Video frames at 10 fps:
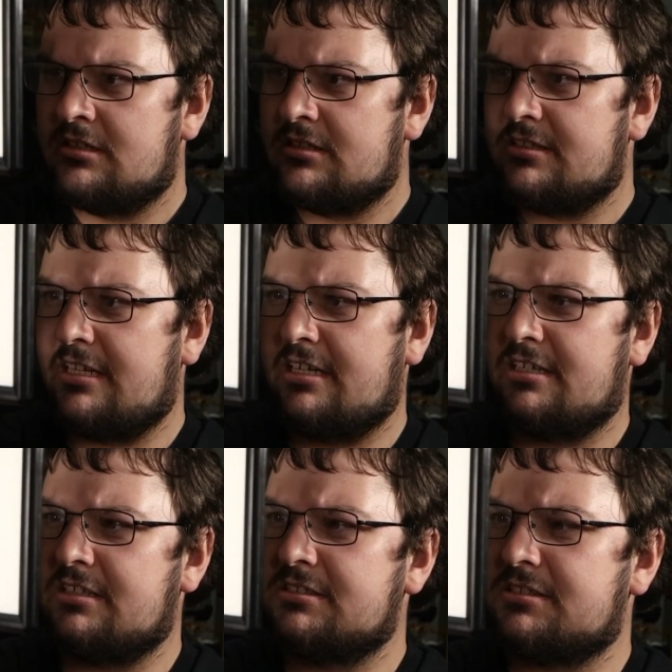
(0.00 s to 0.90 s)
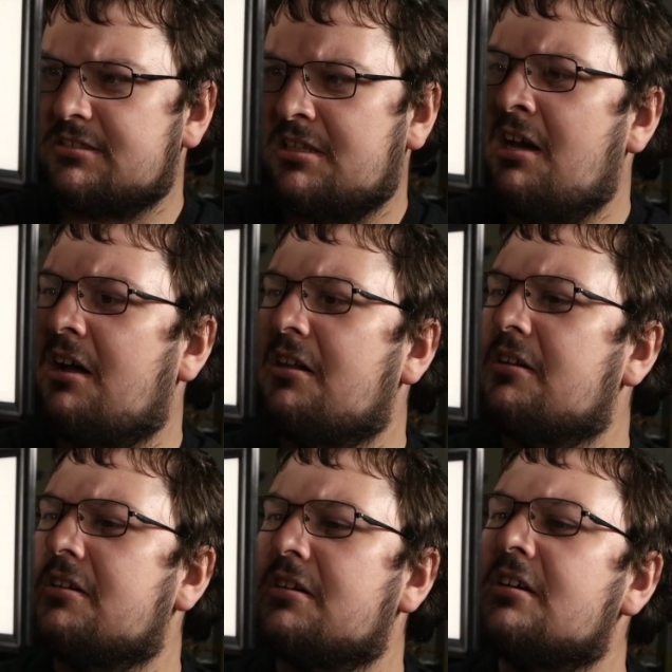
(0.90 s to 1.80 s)
There's
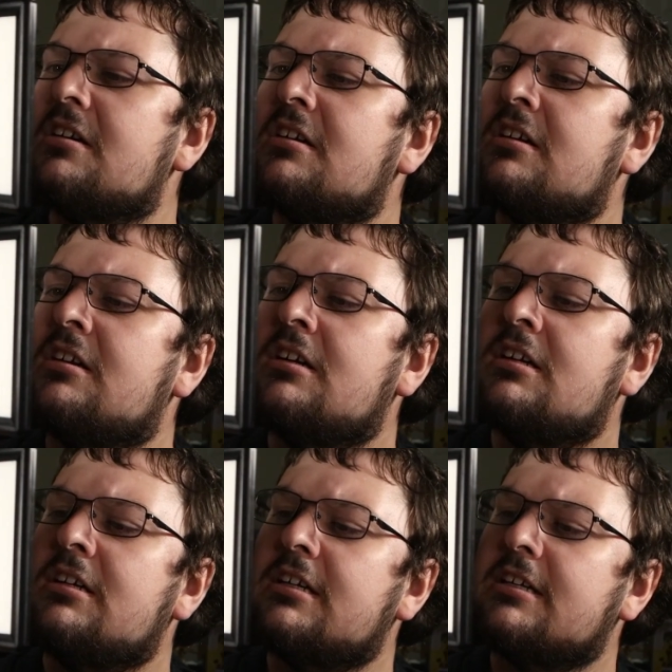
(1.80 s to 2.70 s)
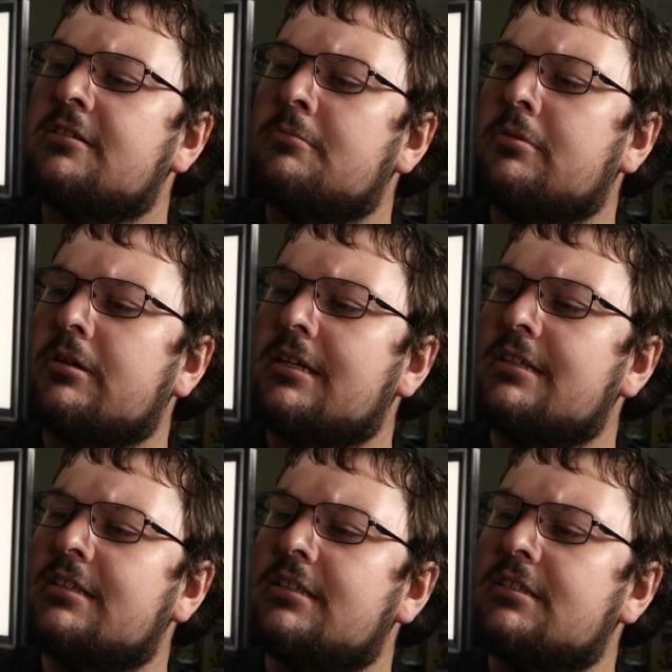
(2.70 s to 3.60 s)
color and
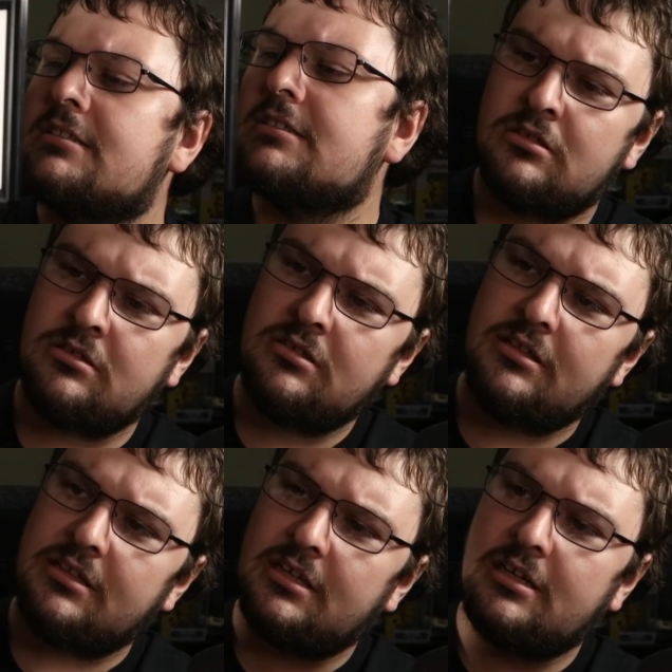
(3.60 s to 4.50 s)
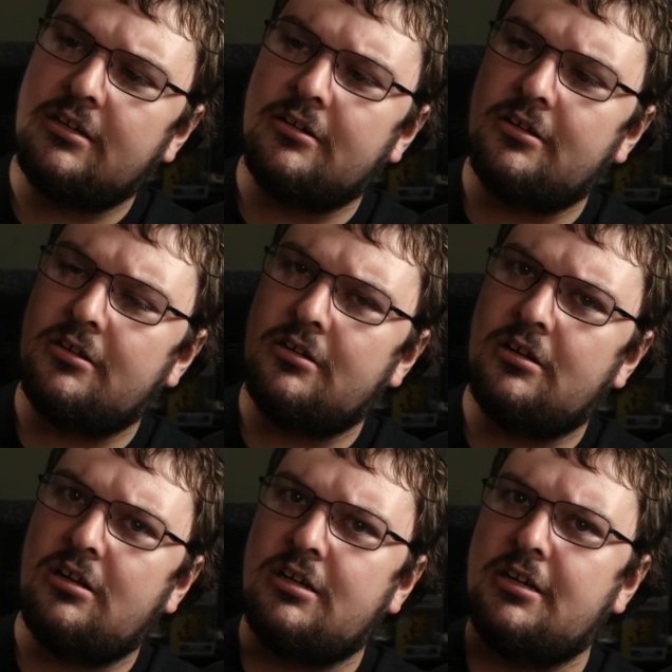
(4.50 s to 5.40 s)
brightness and an
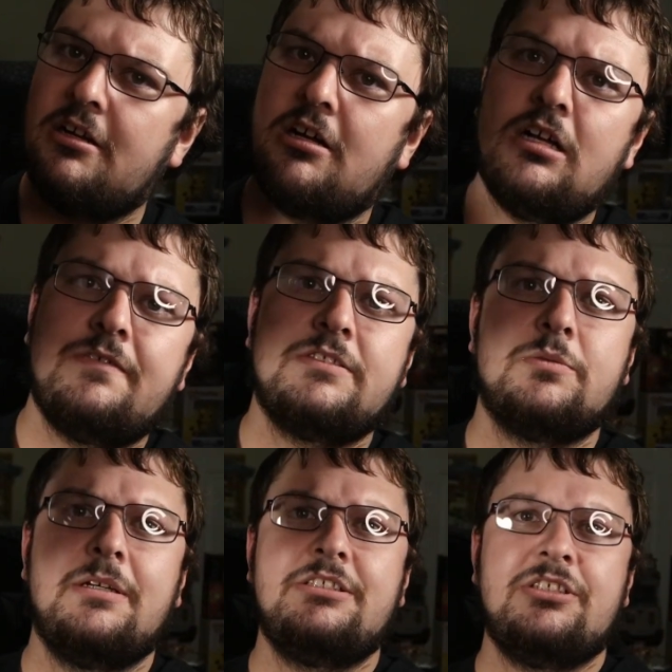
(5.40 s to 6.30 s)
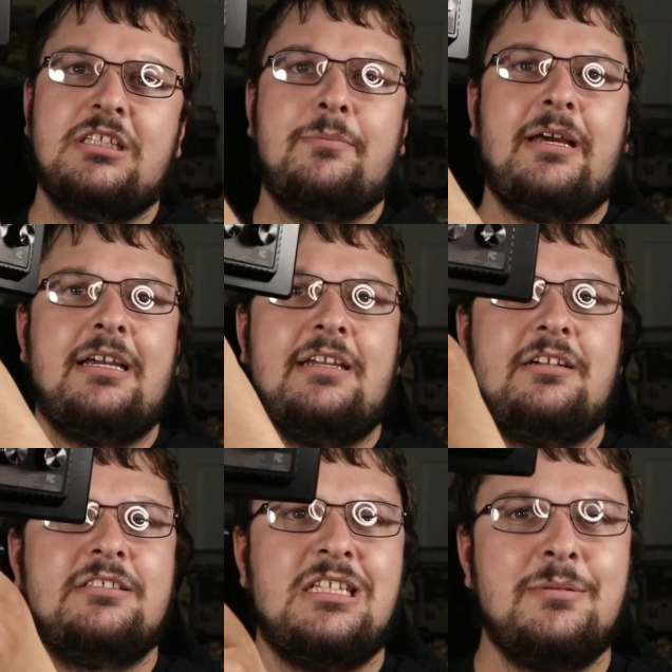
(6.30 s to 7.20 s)
on and off switch on the back here.
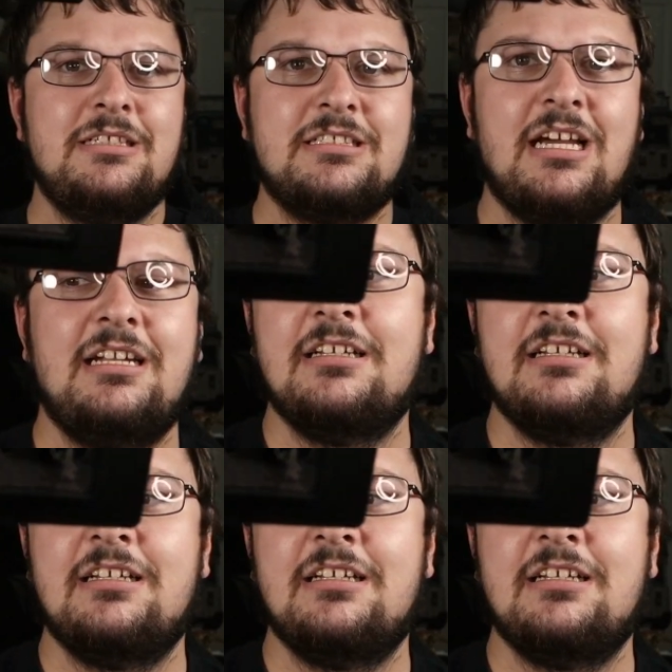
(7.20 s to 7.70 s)
So let me just kind of